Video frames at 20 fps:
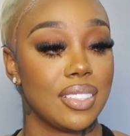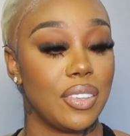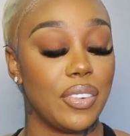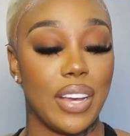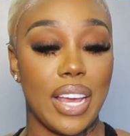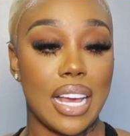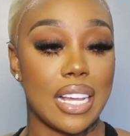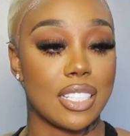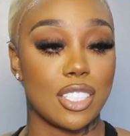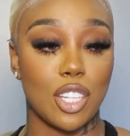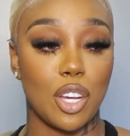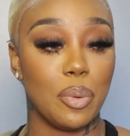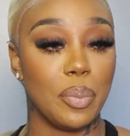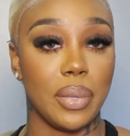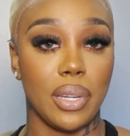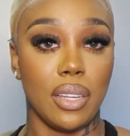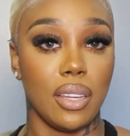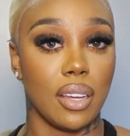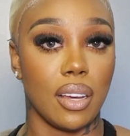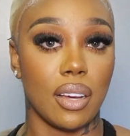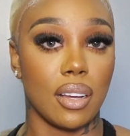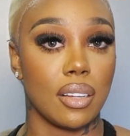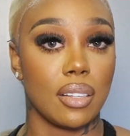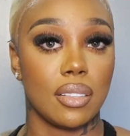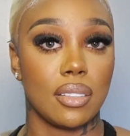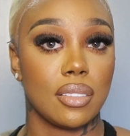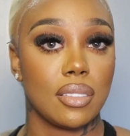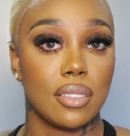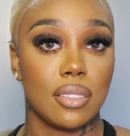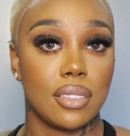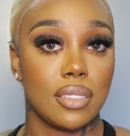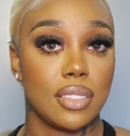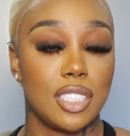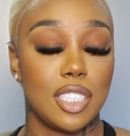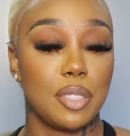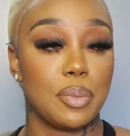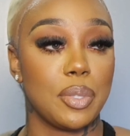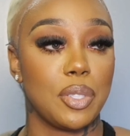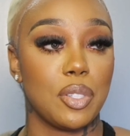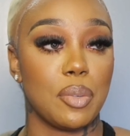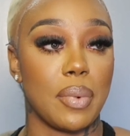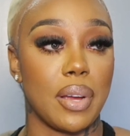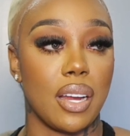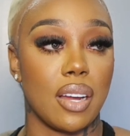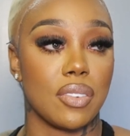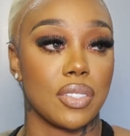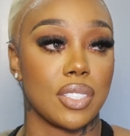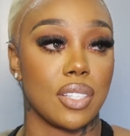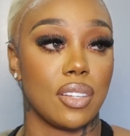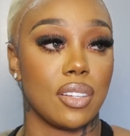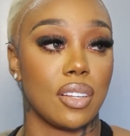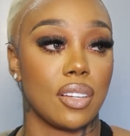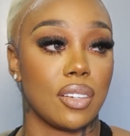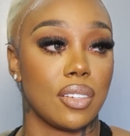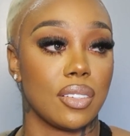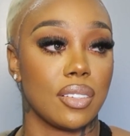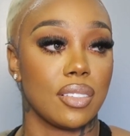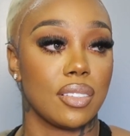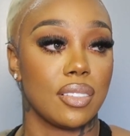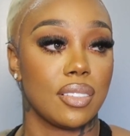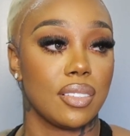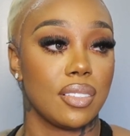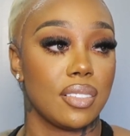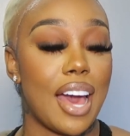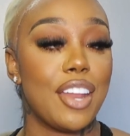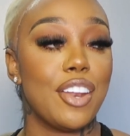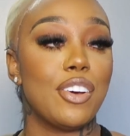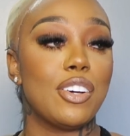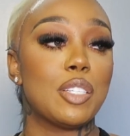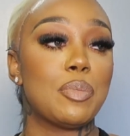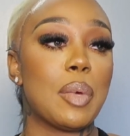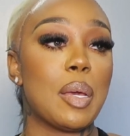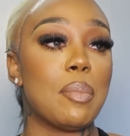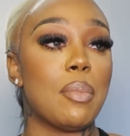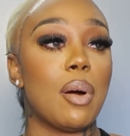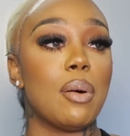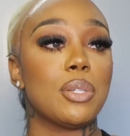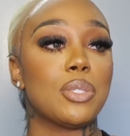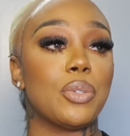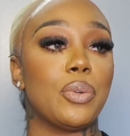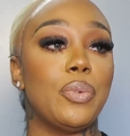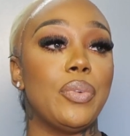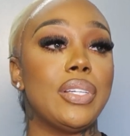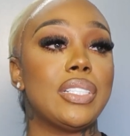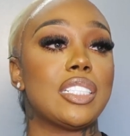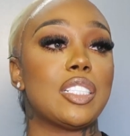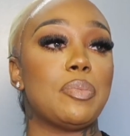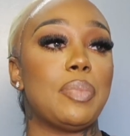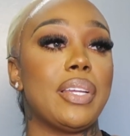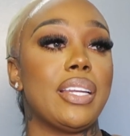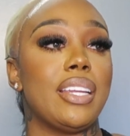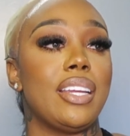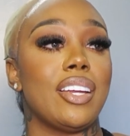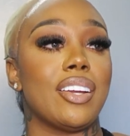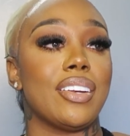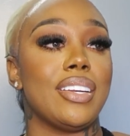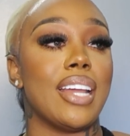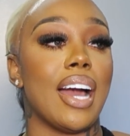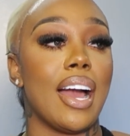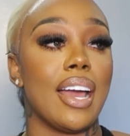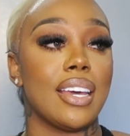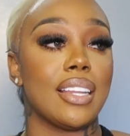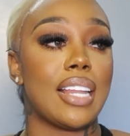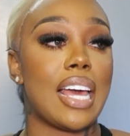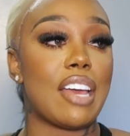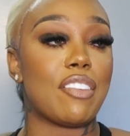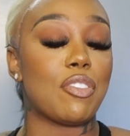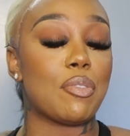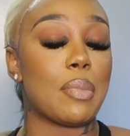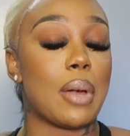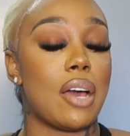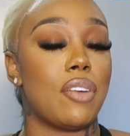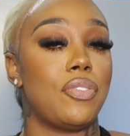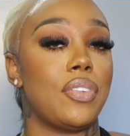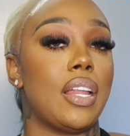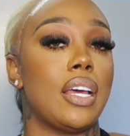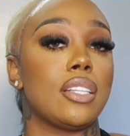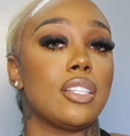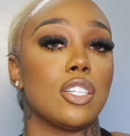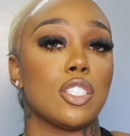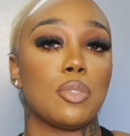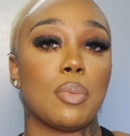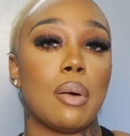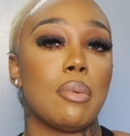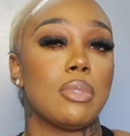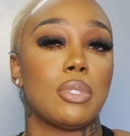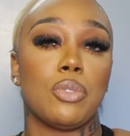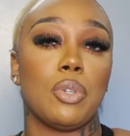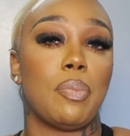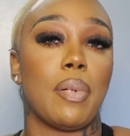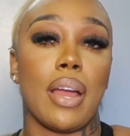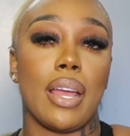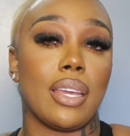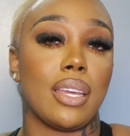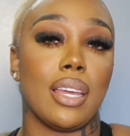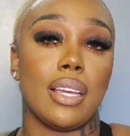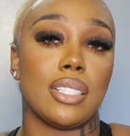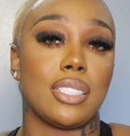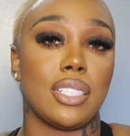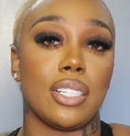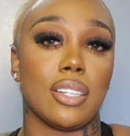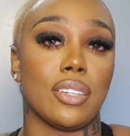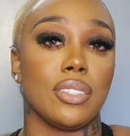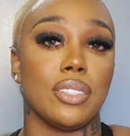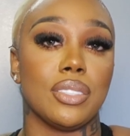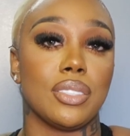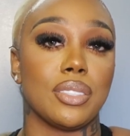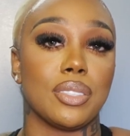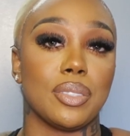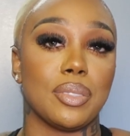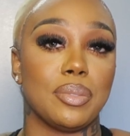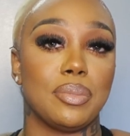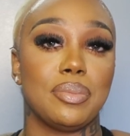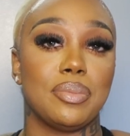We had so many, y'all. She's been doing my hair so long. I know it's been moments where we just been here dying laughing, but I feel like those moments we probably can't share on YouTube.